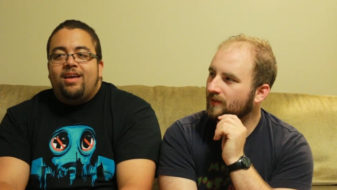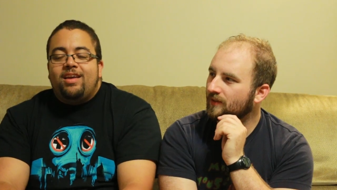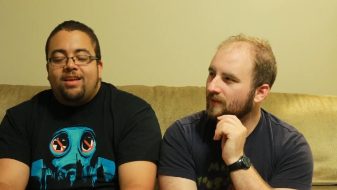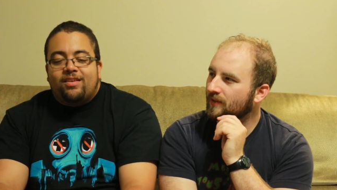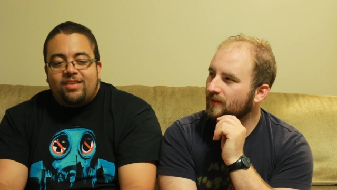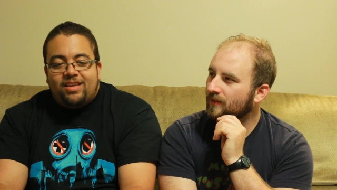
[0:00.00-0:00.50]
Speaker 1: He
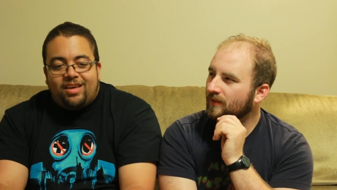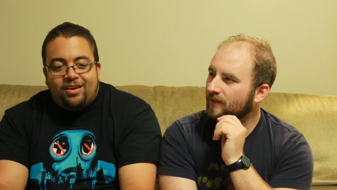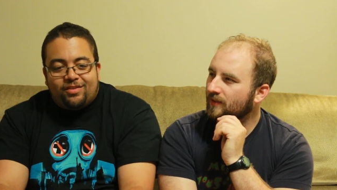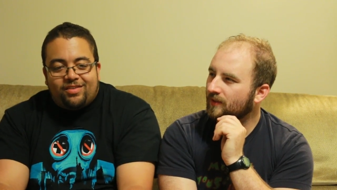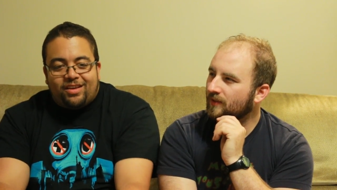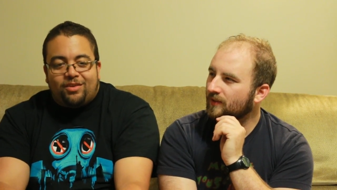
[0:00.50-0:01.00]

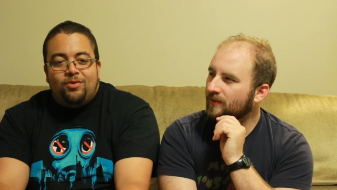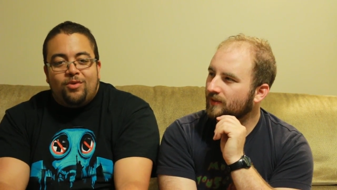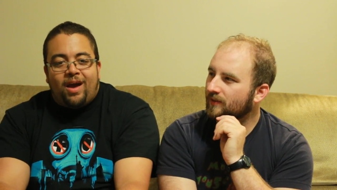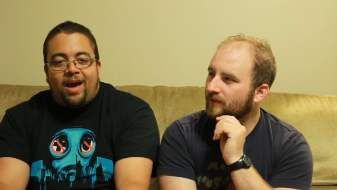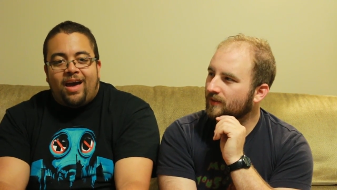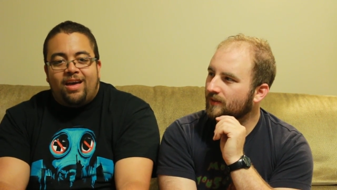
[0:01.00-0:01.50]
kills like two
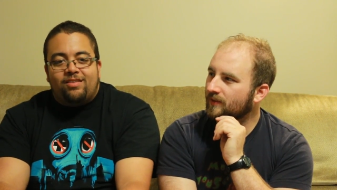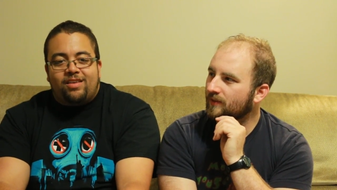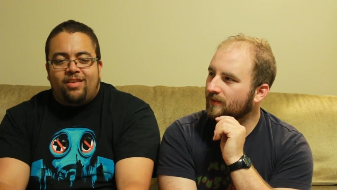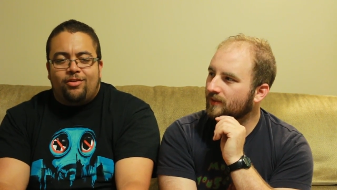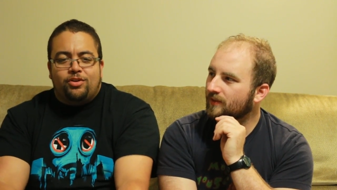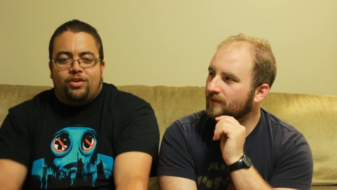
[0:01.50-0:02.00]
guys,
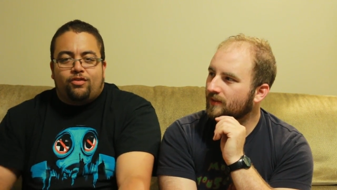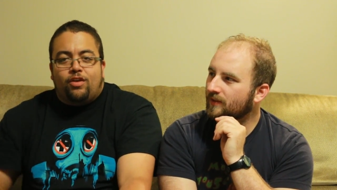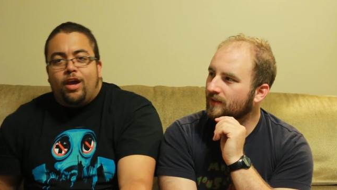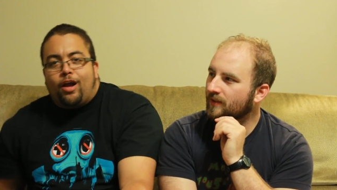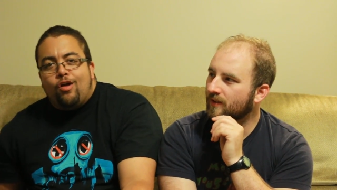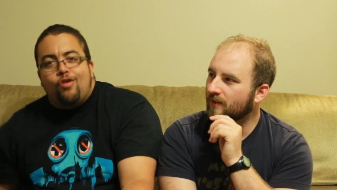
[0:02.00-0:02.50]
and they're just
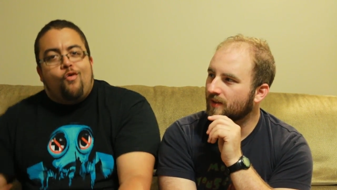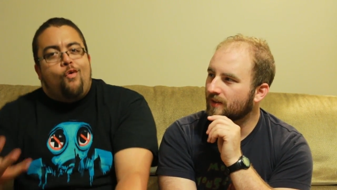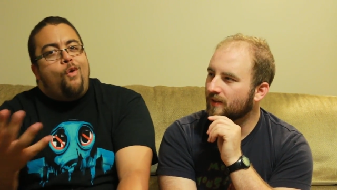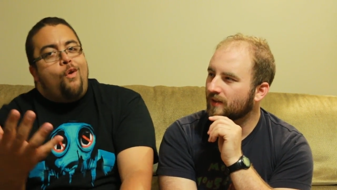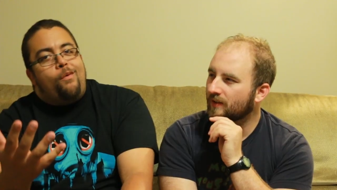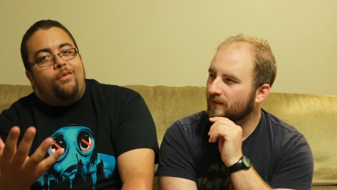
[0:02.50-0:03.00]
like
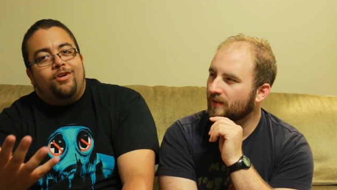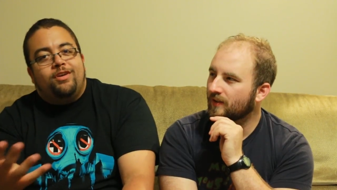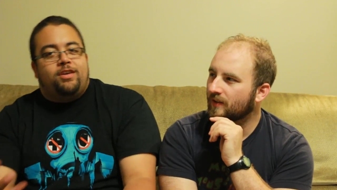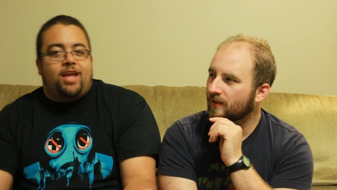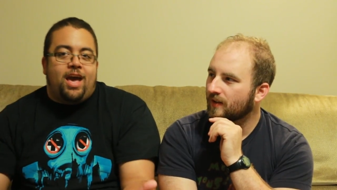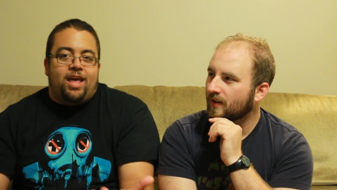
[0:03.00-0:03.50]

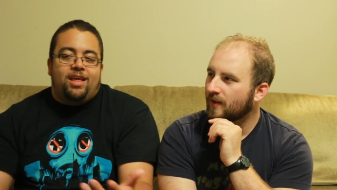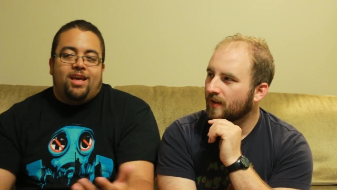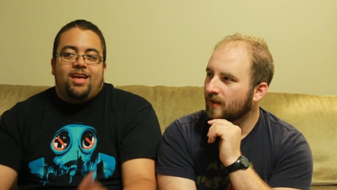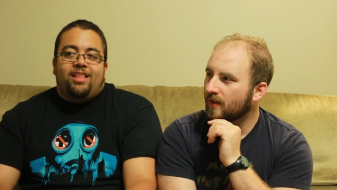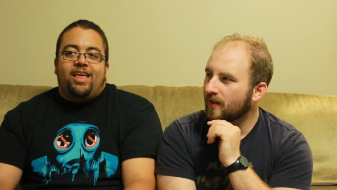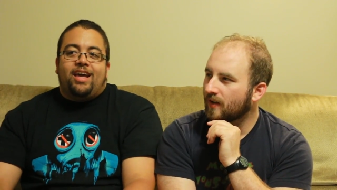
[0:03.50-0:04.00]
dead.
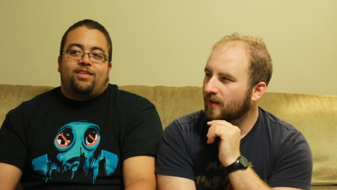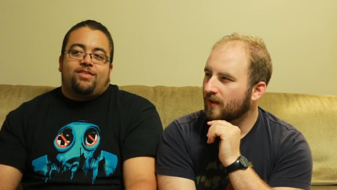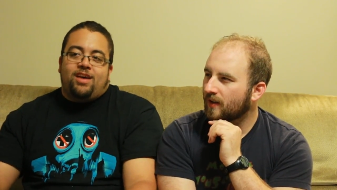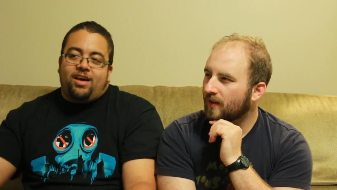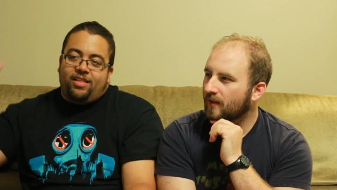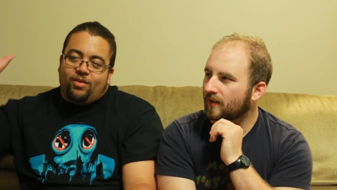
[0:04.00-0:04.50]
Like, it's
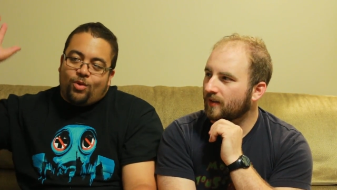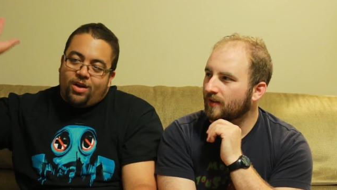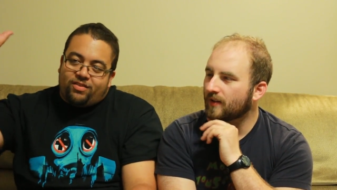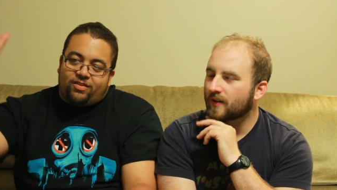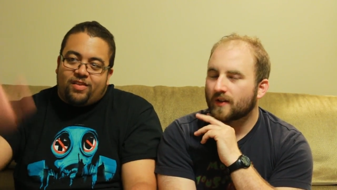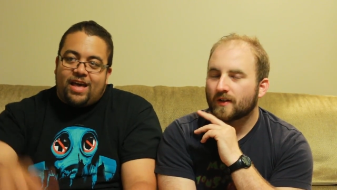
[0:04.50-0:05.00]
not, like, we're
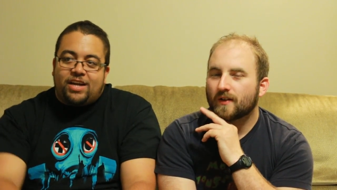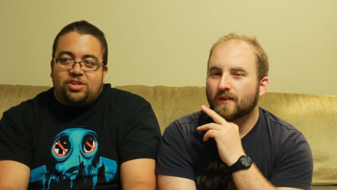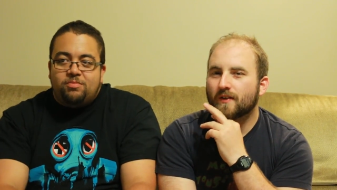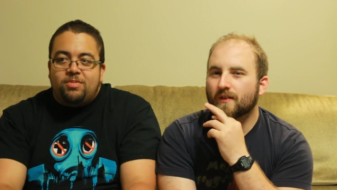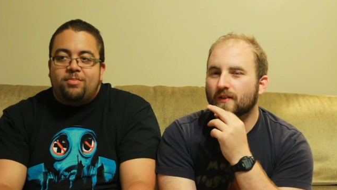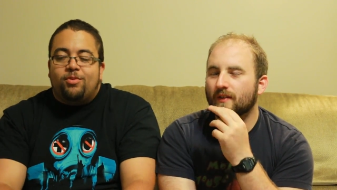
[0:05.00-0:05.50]
not
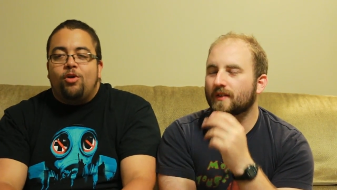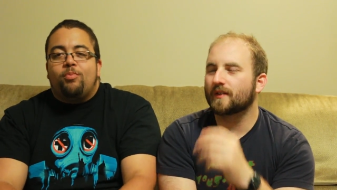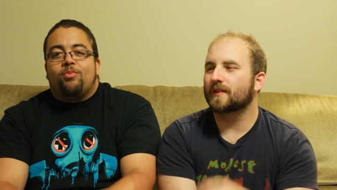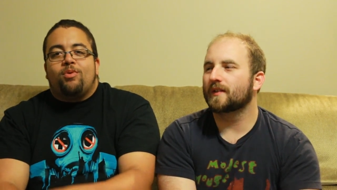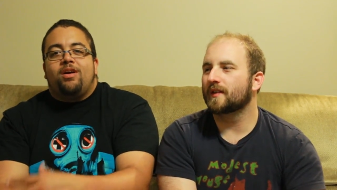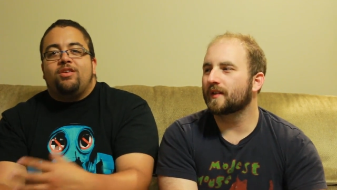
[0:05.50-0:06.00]
slashing people
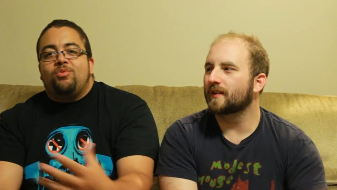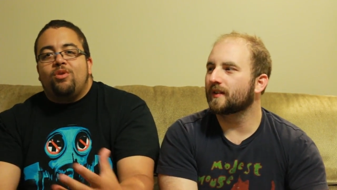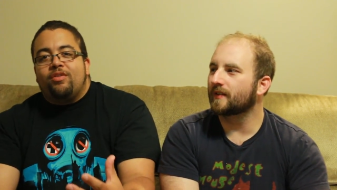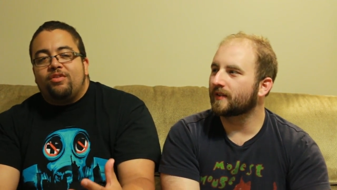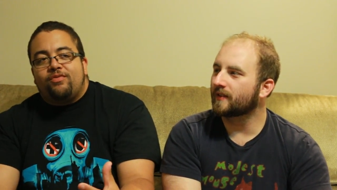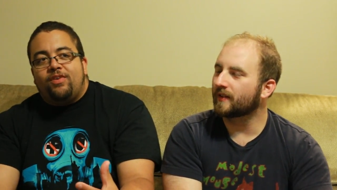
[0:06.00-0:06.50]
open, we're not doing
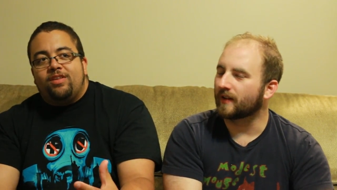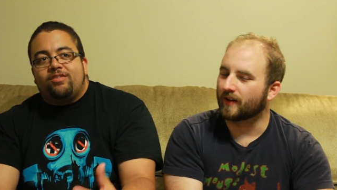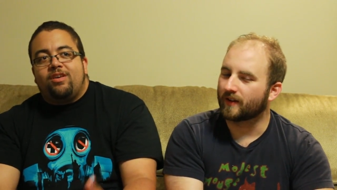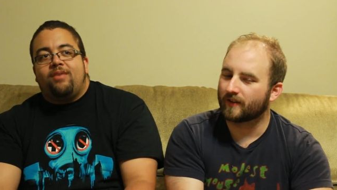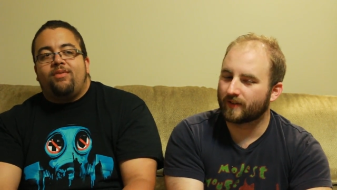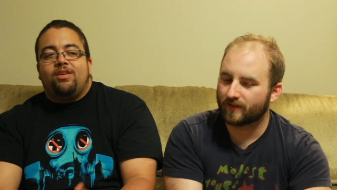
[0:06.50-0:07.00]
all this fun
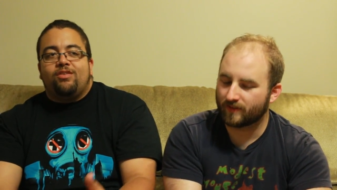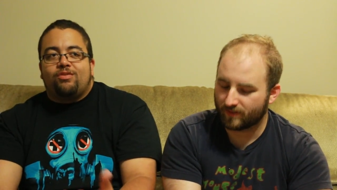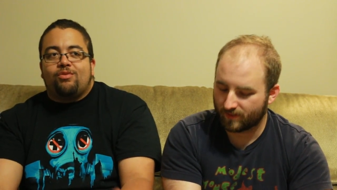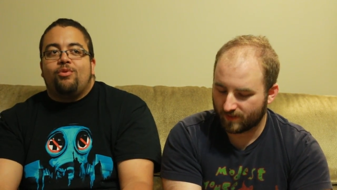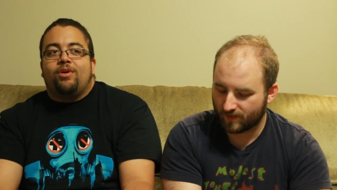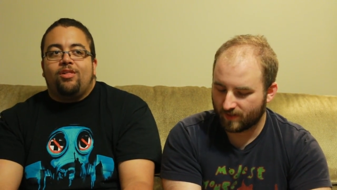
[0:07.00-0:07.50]
stuff, and he's
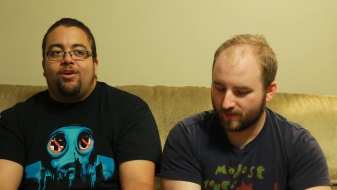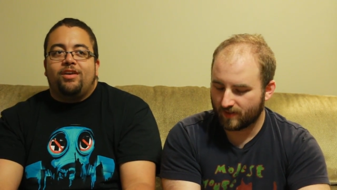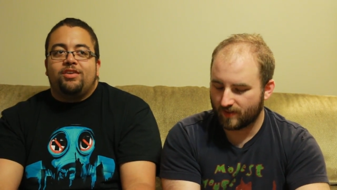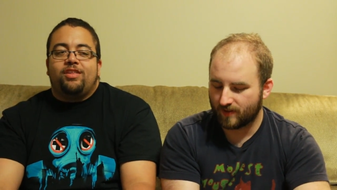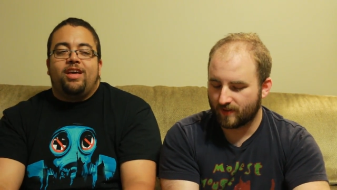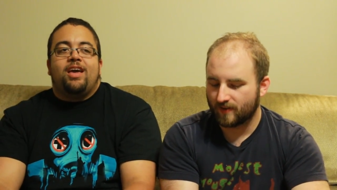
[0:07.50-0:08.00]
throwing
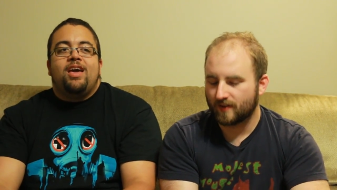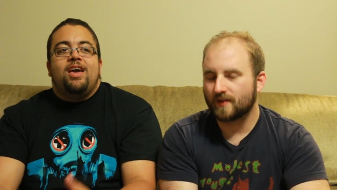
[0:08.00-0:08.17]
laundry. Like,